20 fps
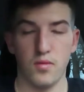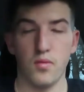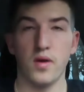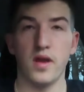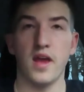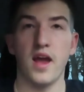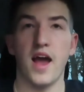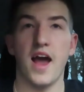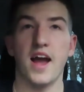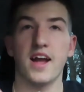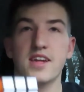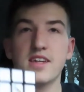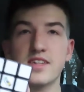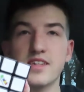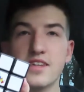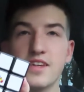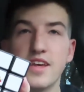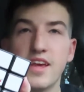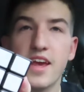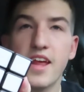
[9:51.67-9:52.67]

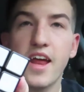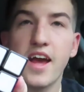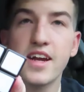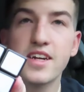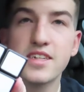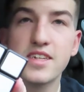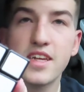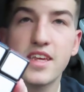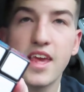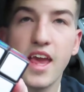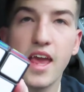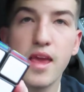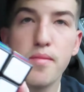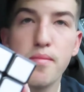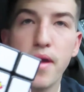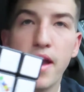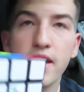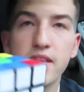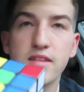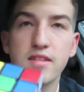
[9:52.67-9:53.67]
it actually came
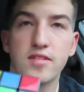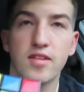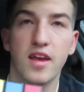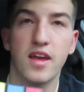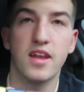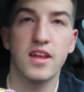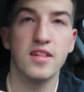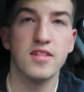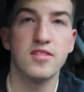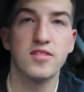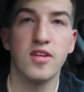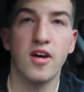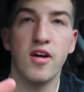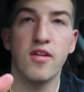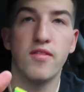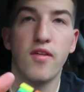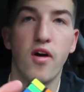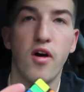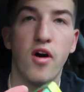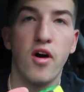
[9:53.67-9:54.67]
back this side. It didn't
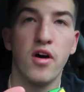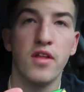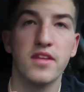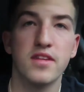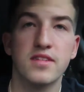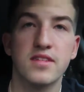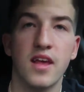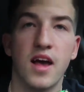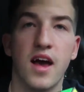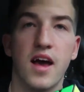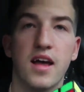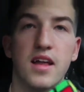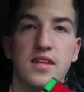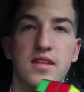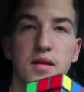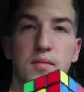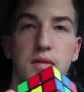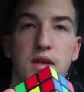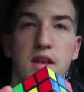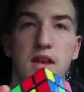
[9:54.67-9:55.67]
solve all the
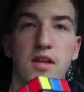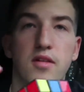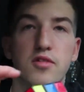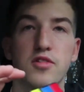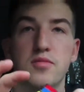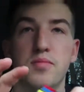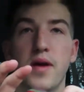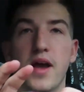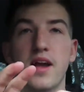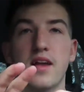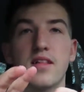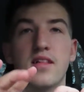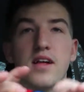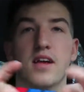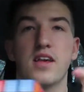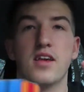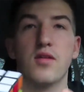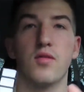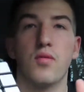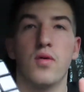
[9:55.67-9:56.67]
sides. I mean, it was back
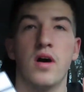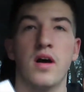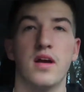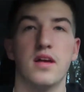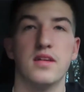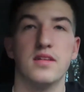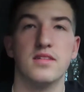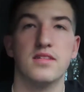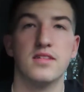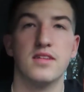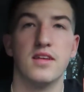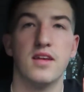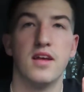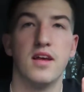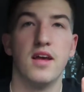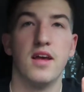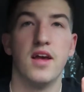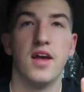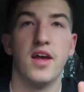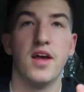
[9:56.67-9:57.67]
like it was.
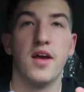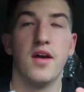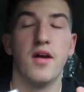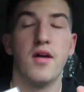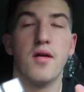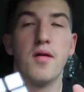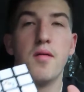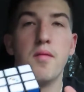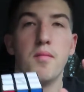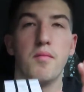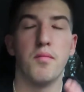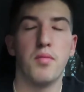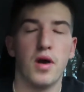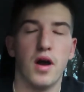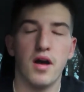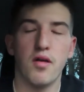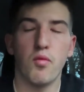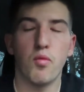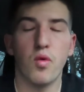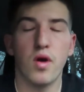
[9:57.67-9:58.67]

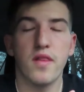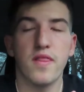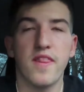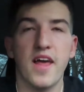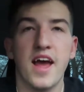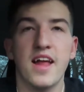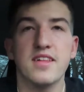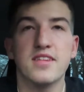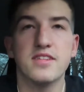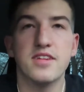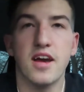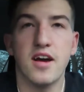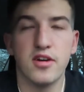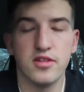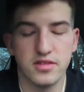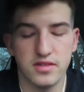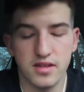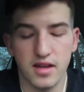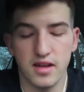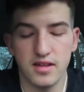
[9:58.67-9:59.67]
But what that
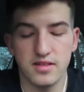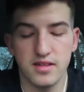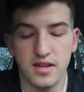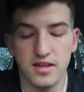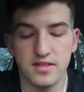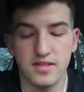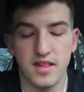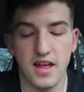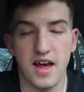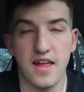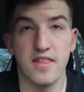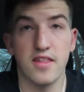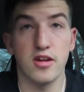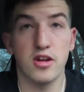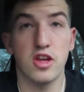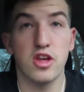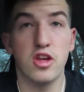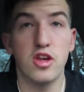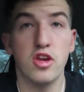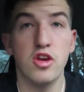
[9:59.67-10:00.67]
tells us is that the
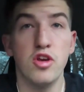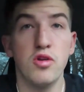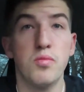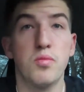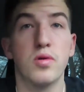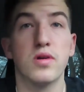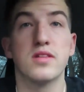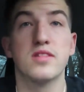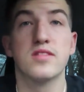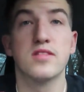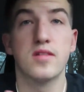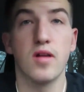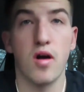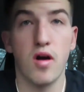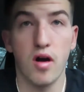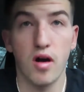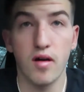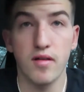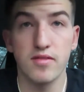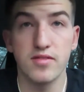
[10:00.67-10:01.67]
cube was
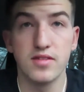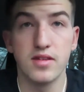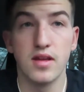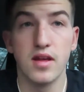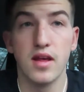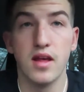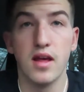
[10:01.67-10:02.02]
solved